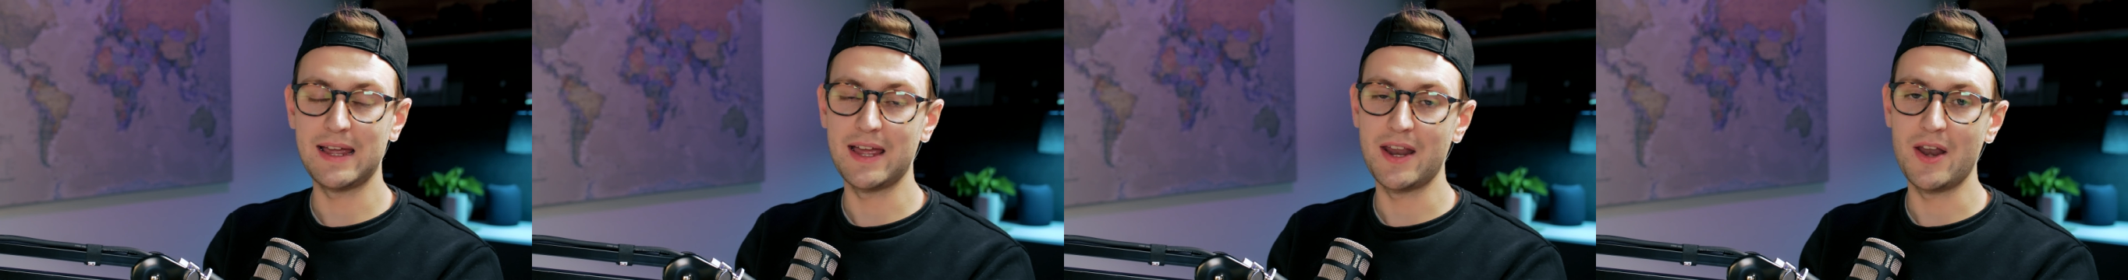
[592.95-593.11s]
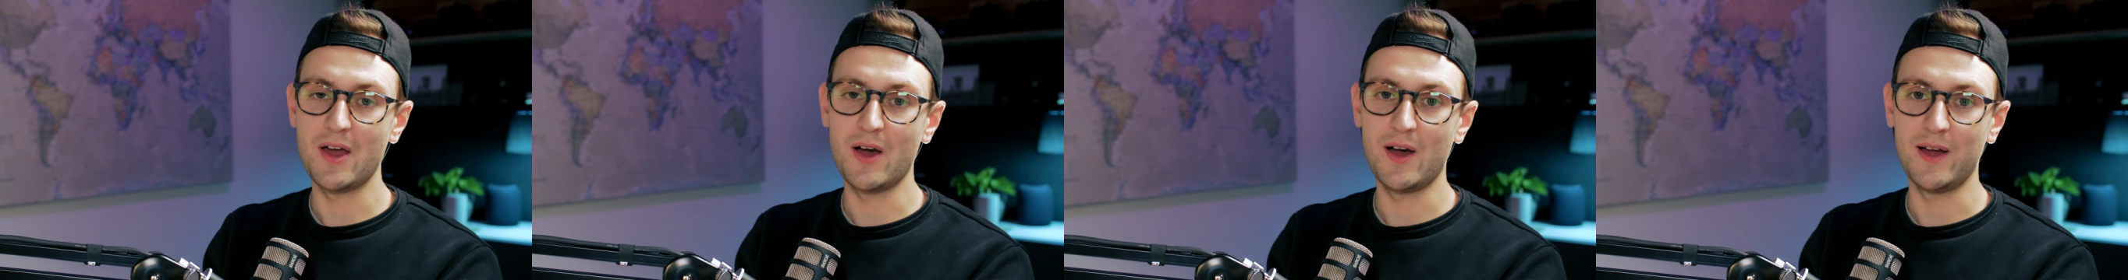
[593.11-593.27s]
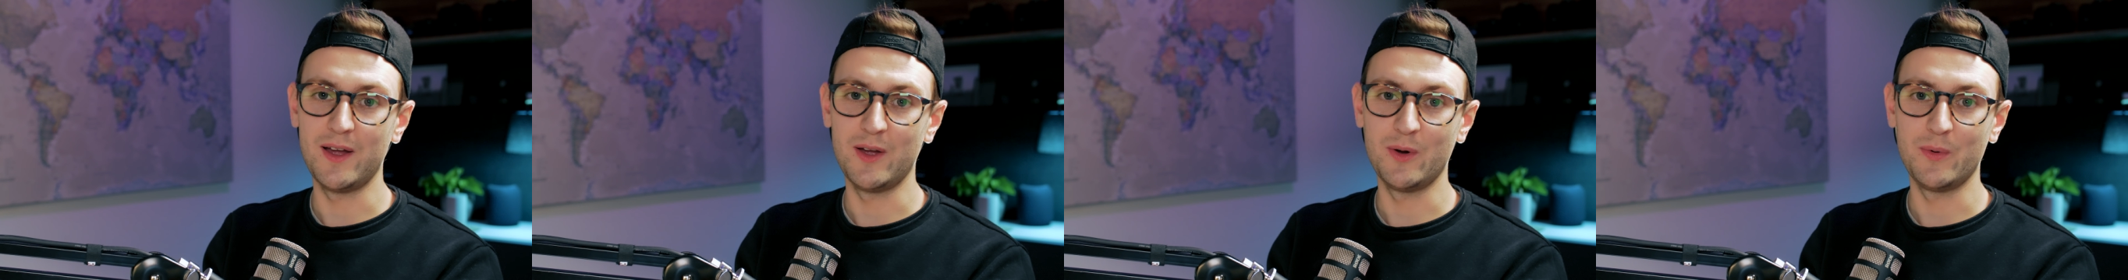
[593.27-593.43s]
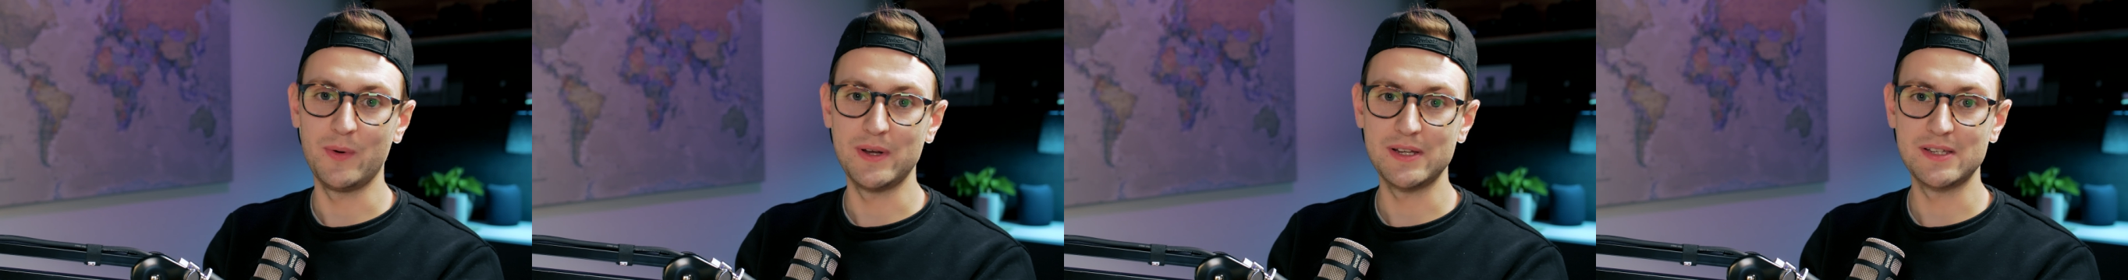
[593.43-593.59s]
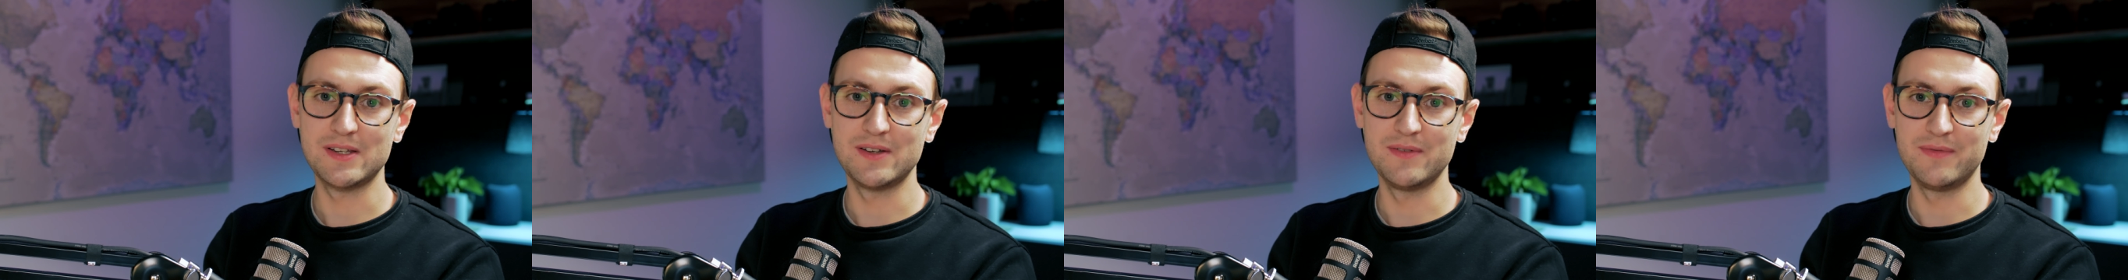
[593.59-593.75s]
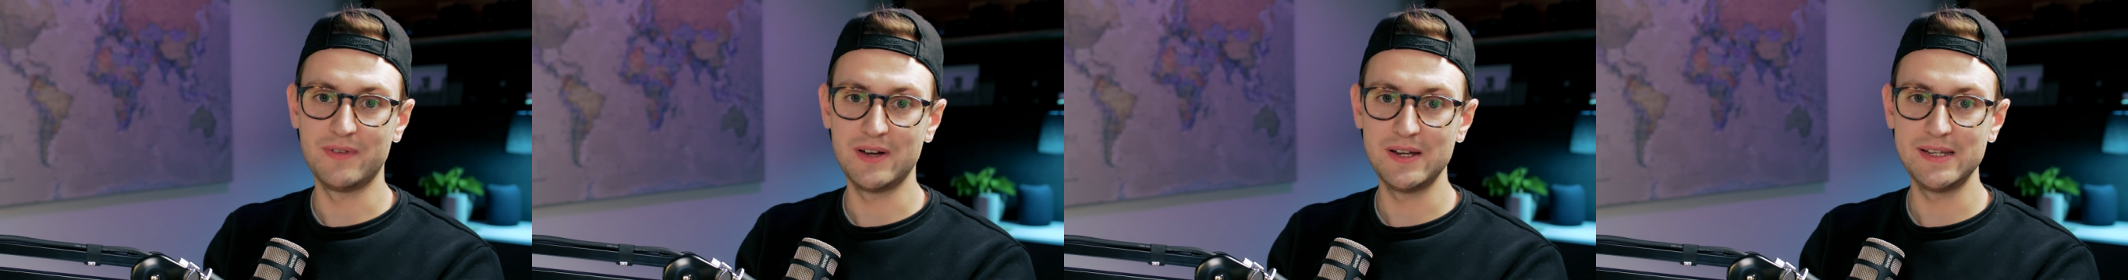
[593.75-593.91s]
and
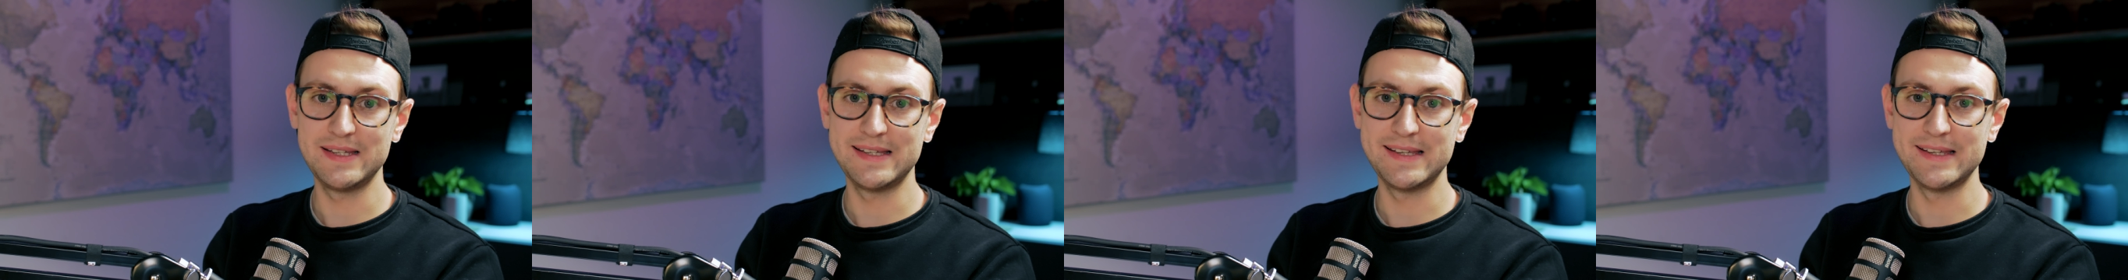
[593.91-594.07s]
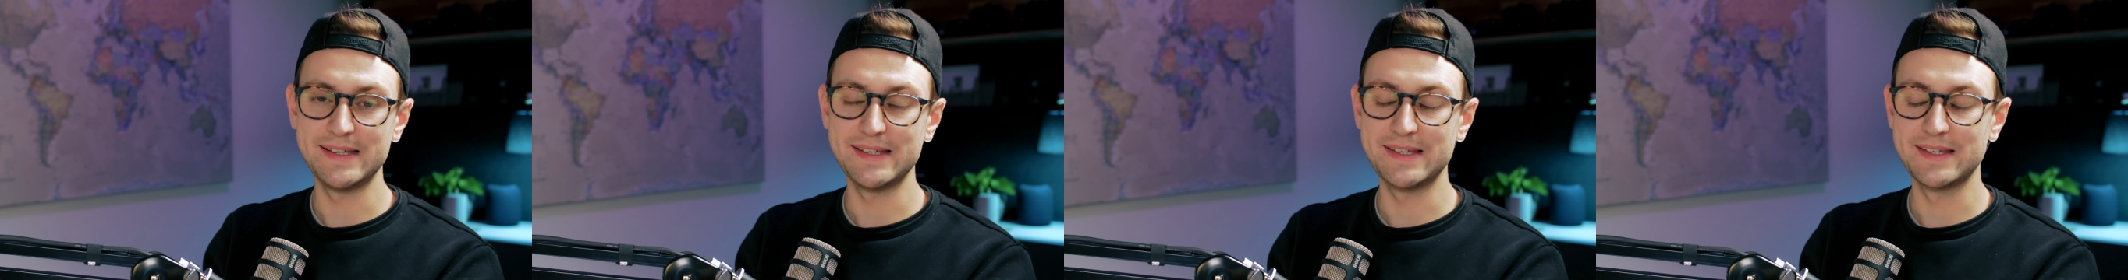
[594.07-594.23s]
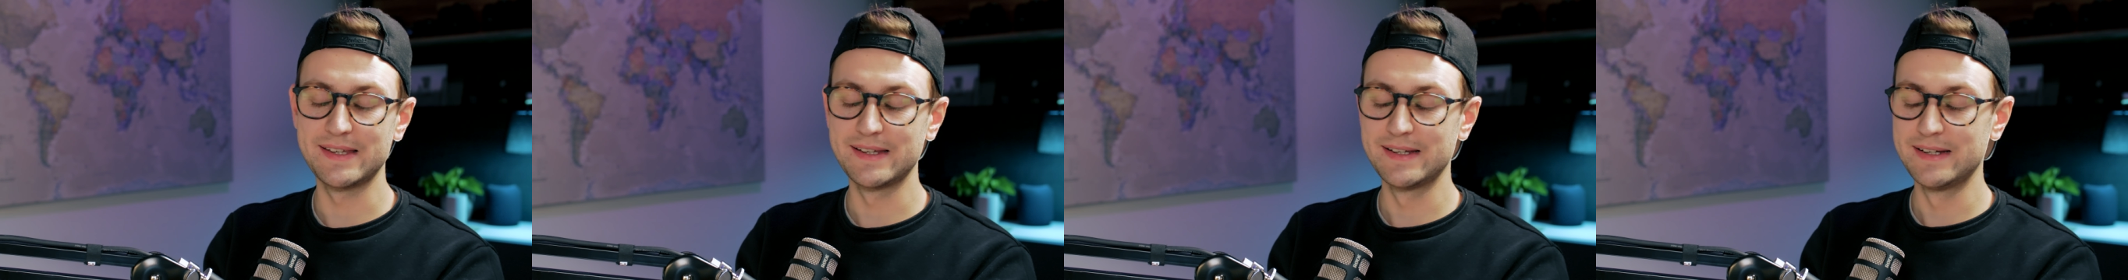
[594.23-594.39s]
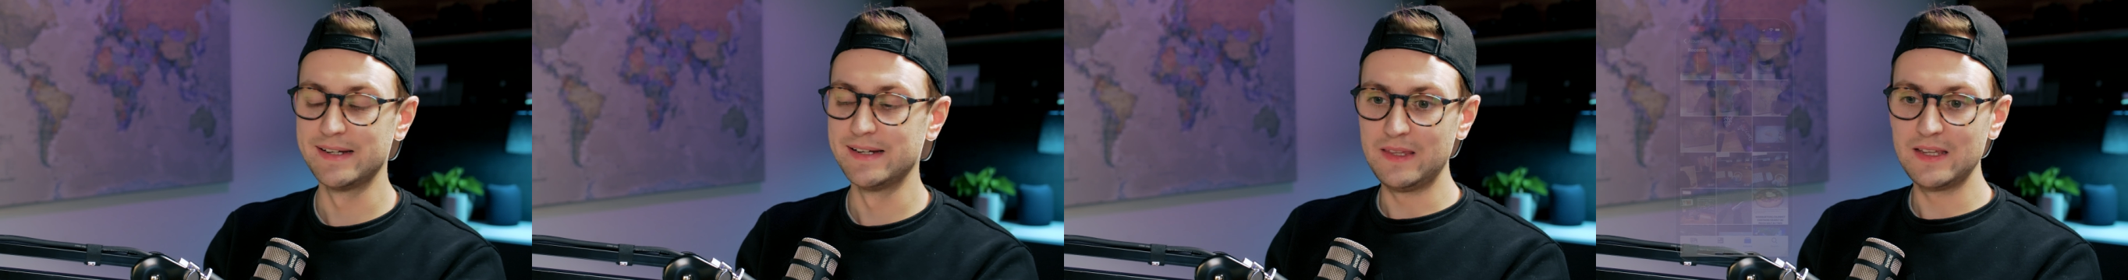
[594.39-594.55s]
iOS devices.